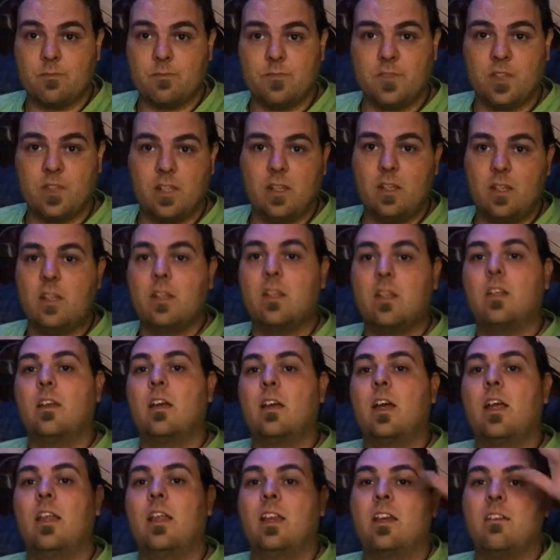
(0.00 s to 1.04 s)
I
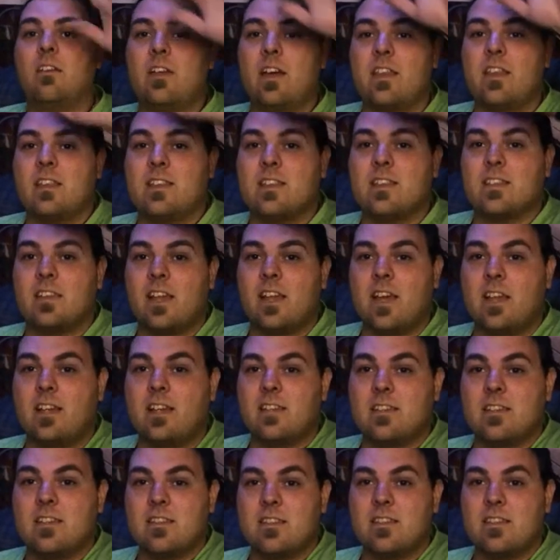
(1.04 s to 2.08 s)
love how this light
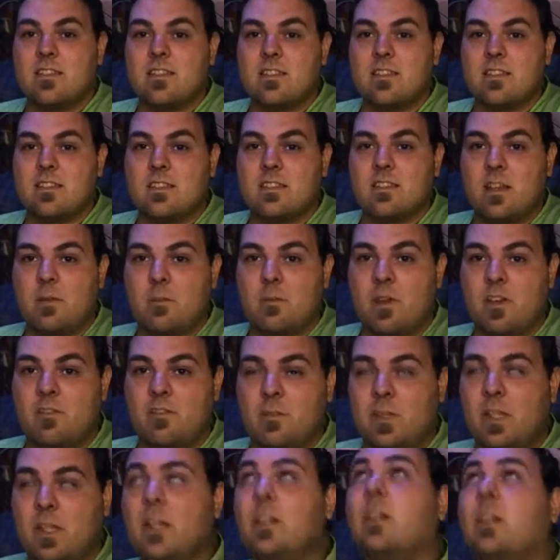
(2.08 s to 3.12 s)
is
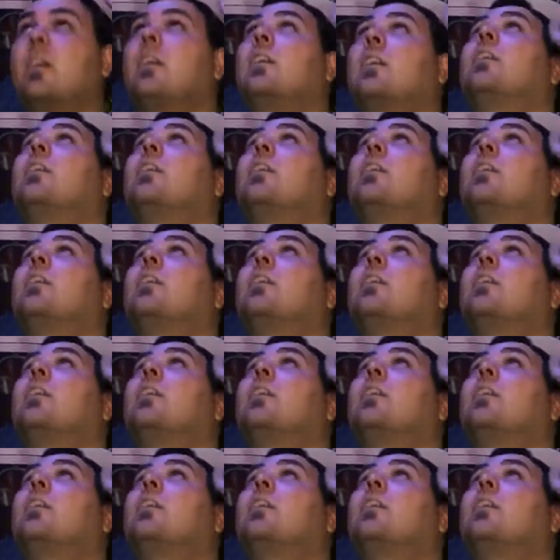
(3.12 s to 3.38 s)
above me.